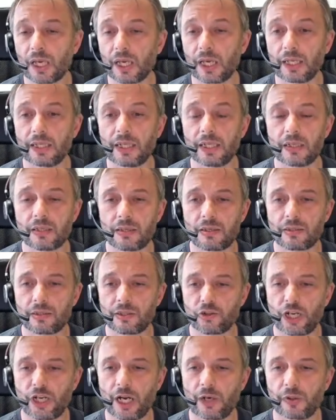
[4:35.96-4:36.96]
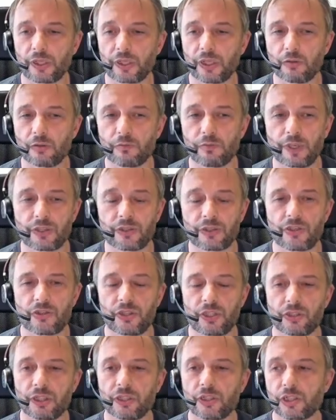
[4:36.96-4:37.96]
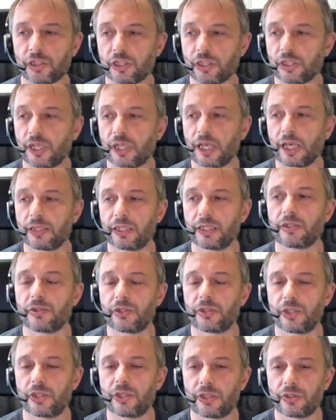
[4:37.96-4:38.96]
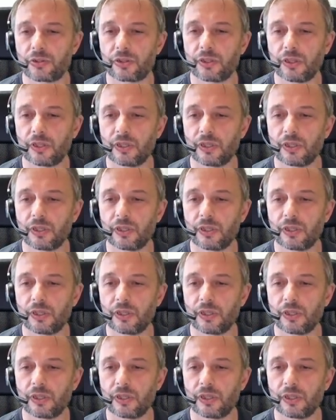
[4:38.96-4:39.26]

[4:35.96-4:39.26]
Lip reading: And this is the sharing of existing digital identities,